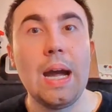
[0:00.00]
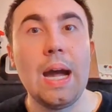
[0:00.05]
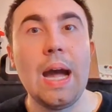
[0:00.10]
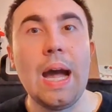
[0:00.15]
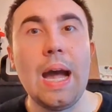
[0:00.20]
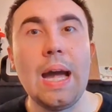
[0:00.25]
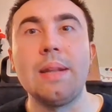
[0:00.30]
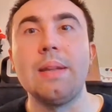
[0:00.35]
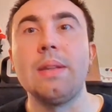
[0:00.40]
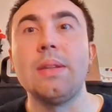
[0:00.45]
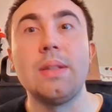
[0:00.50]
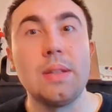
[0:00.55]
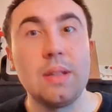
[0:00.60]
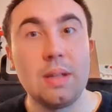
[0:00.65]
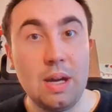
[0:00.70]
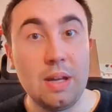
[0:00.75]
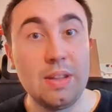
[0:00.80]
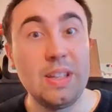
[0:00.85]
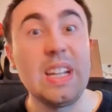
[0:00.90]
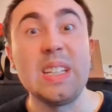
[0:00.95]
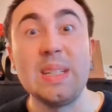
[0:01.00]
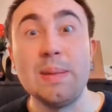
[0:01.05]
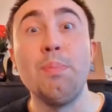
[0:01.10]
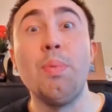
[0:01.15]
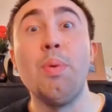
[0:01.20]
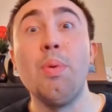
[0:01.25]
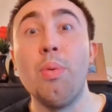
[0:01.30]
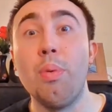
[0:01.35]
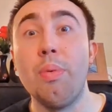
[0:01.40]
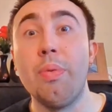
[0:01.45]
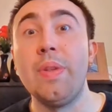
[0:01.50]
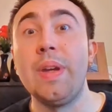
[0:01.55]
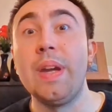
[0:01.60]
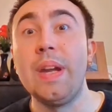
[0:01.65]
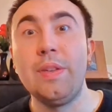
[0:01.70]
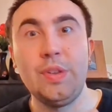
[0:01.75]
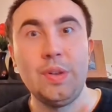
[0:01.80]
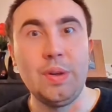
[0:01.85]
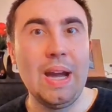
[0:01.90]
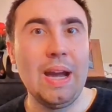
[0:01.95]
And I think it's important that
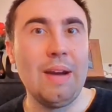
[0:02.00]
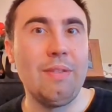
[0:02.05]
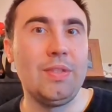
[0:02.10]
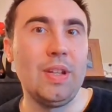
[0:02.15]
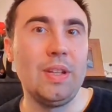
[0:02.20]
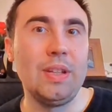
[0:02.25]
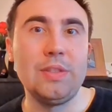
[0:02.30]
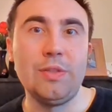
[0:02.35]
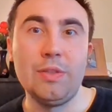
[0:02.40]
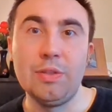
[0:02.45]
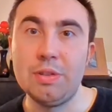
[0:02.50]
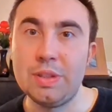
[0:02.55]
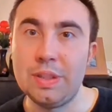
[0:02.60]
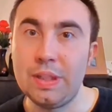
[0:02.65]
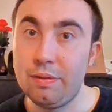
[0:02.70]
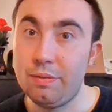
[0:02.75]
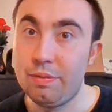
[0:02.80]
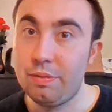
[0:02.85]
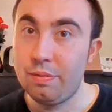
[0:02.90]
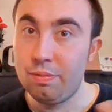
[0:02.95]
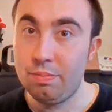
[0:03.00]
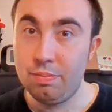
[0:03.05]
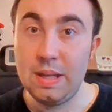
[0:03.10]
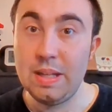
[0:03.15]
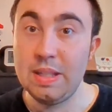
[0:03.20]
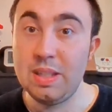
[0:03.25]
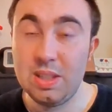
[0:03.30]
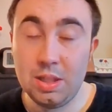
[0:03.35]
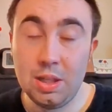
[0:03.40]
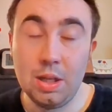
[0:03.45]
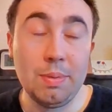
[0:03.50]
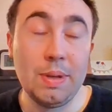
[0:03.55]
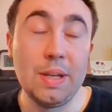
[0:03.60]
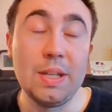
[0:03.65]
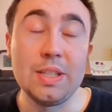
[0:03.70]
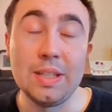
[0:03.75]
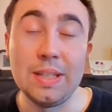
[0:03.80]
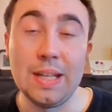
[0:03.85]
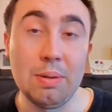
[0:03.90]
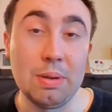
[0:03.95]
if you have done this for yourself, it's so
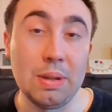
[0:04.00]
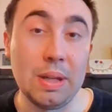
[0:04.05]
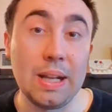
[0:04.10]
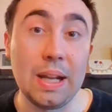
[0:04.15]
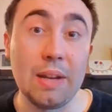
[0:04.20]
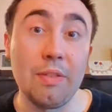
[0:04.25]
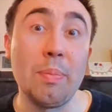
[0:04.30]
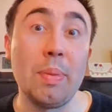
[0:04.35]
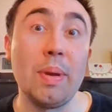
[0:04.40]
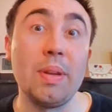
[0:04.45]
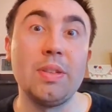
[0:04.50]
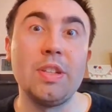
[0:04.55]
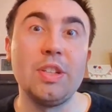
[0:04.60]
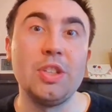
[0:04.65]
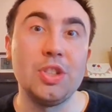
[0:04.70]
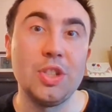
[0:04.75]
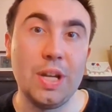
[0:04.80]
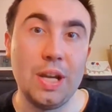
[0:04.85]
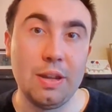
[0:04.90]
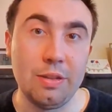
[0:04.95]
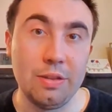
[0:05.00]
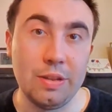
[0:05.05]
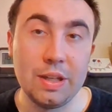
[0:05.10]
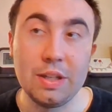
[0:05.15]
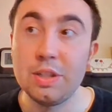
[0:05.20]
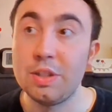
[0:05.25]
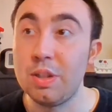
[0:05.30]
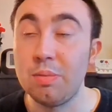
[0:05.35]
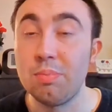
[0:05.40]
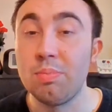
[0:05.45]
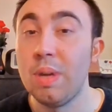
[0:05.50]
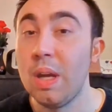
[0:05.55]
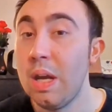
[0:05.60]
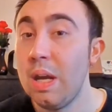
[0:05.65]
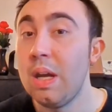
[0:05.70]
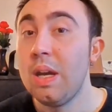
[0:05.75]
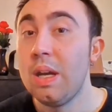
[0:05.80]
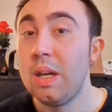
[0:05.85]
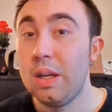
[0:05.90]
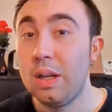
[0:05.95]
easy now with a click of a button to share things. So,
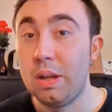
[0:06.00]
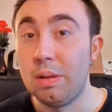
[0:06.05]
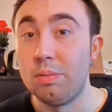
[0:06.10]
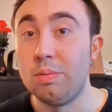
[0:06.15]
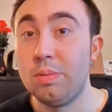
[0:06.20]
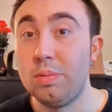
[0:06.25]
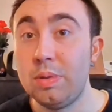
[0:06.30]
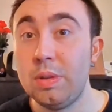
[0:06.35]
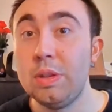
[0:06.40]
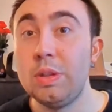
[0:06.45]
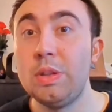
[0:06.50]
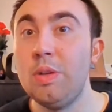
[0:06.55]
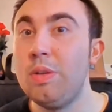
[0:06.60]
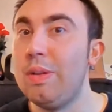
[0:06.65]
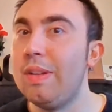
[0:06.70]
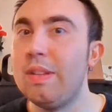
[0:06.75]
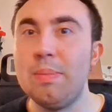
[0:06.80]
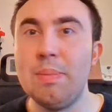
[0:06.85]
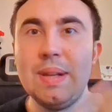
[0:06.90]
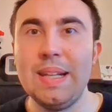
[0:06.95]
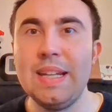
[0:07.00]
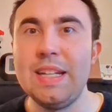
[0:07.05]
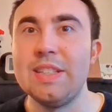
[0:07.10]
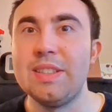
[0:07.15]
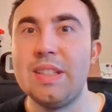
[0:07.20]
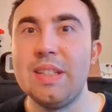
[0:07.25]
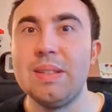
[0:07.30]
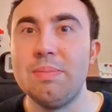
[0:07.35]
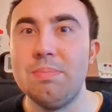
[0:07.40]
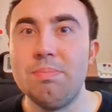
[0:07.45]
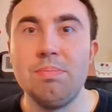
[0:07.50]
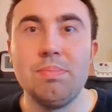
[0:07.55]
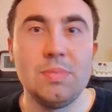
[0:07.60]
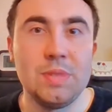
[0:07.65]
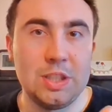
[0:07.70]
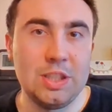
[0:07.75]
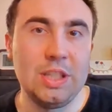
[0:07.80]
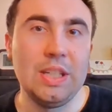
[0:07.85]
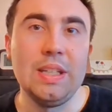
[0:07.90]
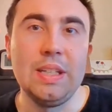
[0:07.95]
do give them at least a
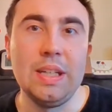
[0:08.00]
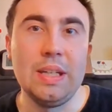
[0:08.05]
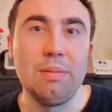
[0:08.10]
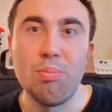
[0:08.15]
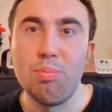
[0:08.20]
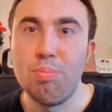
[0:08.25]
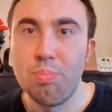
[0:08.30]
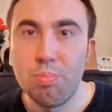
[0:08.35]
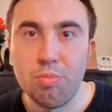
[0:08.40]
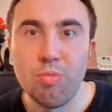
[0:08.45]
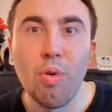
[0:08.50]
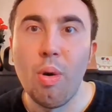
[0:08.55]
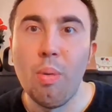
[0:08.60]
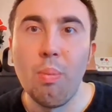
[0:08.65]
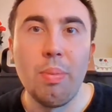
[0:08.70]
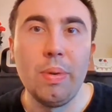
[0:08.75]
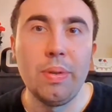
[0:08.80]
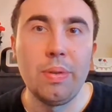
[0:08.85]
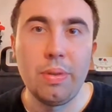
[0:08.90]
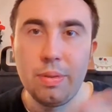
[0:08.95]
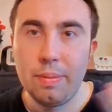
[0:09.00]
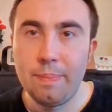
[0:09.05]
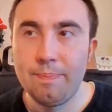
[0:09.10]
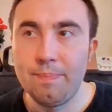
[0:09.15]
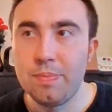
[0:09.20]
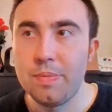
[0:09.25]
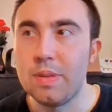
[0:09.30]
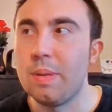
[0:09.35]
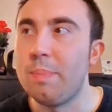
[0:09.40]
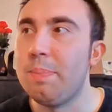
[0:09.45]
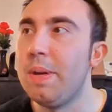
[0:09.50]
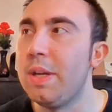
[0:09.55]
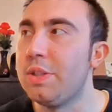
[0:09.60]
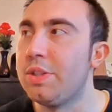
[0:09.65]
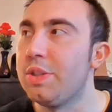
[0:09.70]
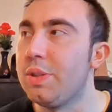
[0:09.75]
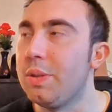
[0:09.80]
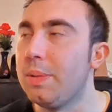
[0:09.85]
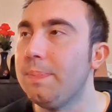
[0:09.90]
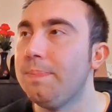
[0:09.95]
CD-ROM with the
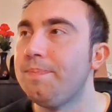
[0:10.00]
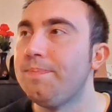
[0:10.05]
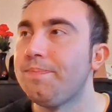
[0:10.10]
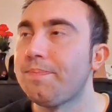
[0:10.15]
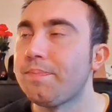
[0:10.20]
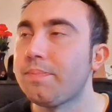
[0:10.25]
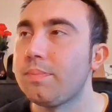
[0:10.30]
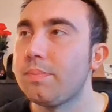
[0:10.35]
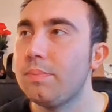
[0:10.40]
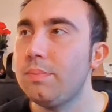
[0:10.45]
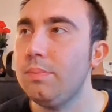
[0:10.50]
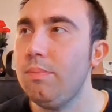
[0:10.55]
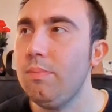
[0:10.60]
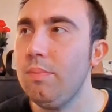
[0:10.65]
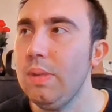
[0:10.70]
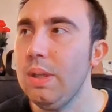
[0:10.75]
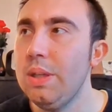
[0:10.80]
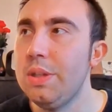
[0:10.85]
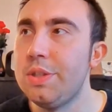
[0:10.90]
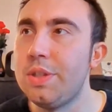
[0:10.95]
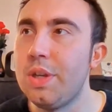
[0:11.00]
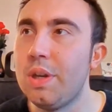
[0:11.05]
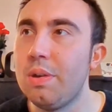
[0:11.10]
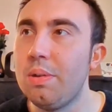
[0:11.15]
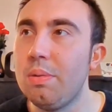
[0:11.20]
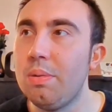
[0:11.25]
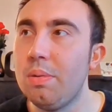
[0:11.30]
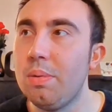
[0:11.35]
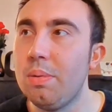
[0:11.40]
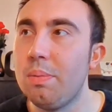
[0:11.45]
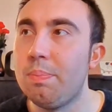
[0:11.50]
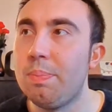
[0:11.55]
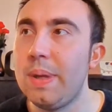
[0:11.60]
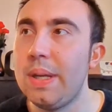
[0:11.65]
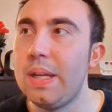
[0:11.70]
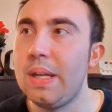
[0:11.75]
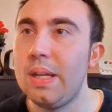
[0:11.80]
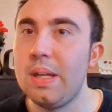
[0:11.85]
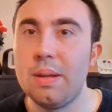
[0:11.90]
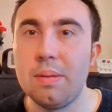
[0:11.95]
pictures on. So
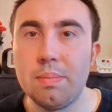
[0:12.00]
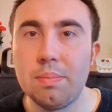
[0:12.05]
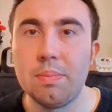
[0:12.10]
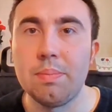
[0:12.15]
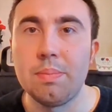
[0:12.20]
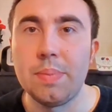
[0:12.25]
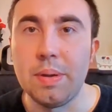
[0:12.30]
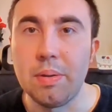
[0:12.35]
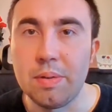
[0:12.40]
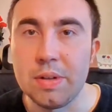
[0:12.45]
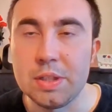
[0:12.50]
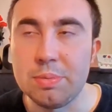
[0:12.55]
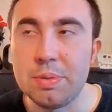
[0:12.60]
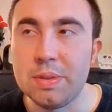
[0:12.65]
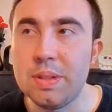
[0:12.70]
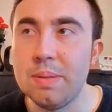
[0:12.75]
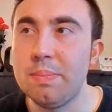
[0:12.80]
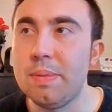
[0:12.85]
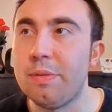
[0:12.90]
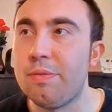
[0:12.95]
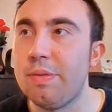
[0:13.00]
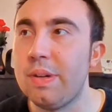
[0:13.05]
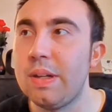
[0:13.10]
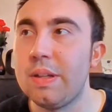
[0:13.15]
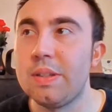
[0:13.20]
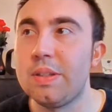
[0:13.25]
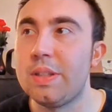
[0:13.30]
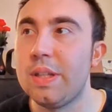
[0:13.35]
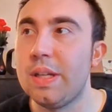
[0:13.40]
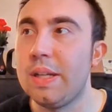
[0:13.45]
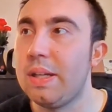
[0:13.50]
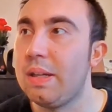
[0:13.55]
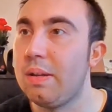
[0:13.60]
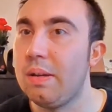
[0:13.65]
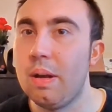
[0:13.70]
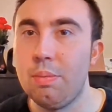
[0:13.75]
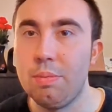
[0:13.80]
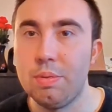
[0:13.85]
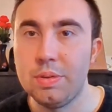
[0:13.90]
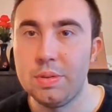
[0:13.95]
be honest with them, be frank, and say,
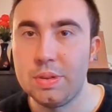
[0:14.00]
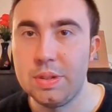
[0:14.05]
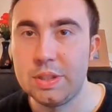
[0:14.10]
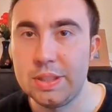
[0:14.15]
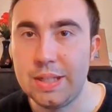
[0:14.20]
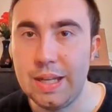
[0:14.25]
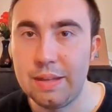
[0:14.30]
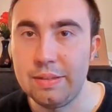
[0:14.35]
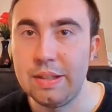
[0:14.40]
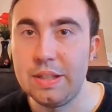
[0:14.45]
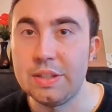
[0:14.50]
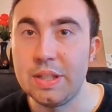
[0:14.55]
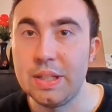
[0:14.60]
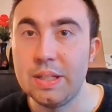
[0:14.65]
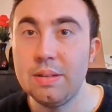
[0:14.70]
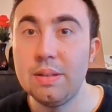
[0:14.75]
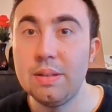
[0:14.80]
I want to scan these in.